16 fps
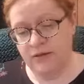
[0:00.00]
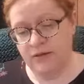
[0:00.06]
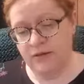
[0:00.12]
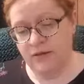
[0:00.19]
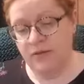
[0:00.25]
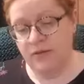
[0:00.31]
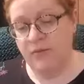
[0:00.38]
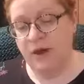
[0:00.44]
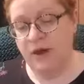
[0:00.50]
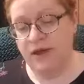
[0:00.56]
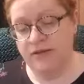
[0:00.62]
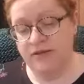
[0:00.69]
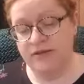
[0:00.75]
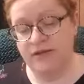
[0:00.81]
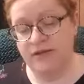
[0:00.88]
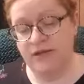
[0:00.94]
Come I
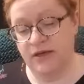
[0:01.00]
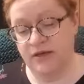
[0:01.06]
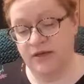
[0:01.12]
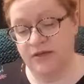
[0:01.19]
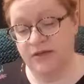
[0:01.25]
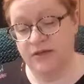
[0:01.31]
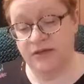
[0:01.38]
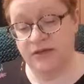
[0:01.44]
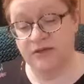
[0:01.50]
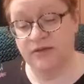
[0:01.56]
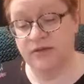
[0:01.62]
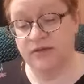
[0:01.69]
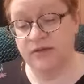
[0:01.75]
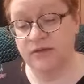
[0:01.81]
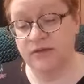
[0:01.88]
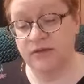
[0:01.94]
this night to the
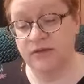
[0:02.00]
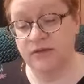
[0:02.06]
Son.